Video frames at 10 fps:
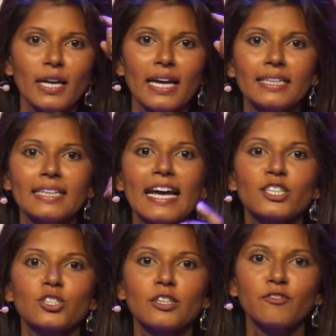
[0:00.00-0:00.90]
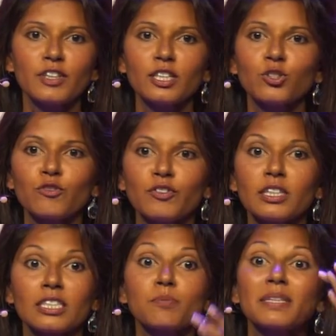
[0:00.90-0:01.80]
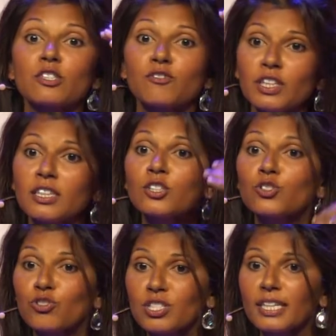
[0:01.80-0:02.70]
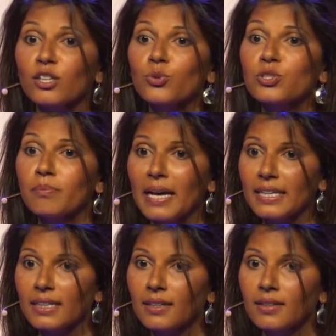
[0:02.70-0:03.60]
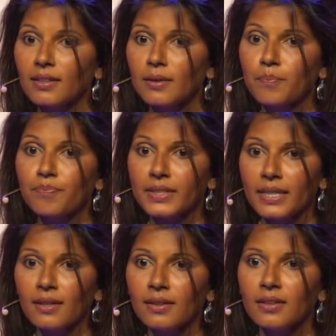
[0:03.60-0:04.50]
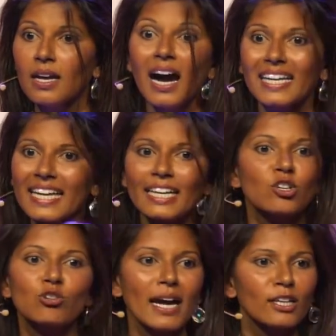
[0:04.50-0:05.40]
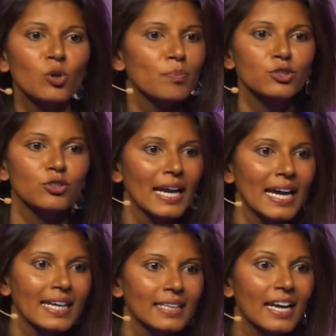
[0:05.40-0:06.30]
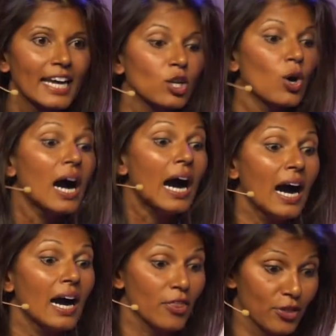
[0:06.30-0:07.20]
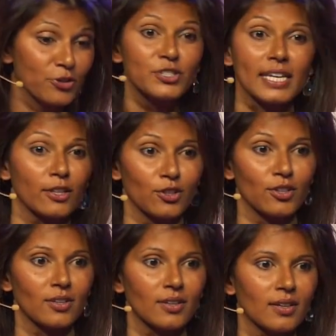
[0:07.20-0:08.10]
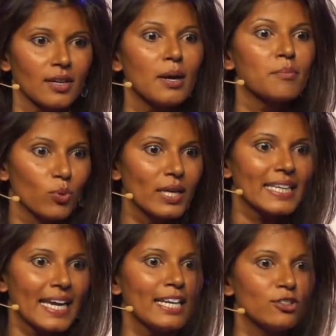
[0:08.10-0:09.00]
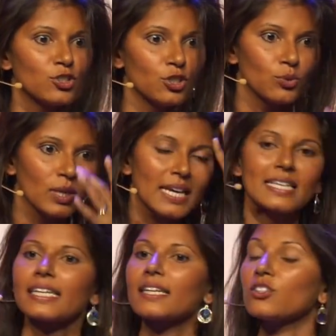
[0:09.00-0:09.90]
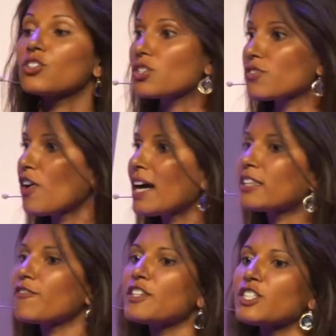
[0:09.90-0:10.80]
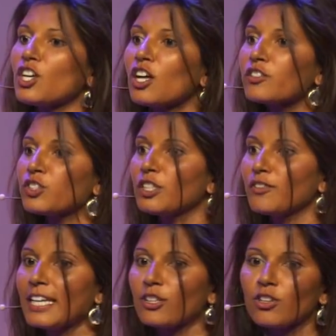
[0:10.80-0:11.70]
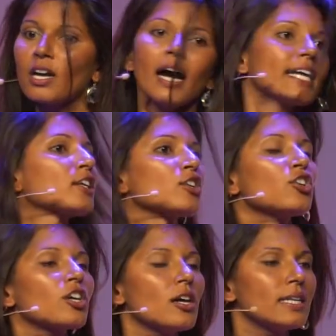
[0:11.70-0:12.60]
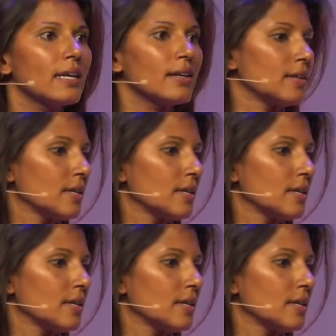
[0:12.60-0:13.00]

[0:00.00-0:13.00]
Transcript: head and actually feeling your feelings because feelings are psychosomatic. Yeah? I can't crack open your head and go, aha, there's anger. But what I can do is I can find the physiology of anger. I could look on a,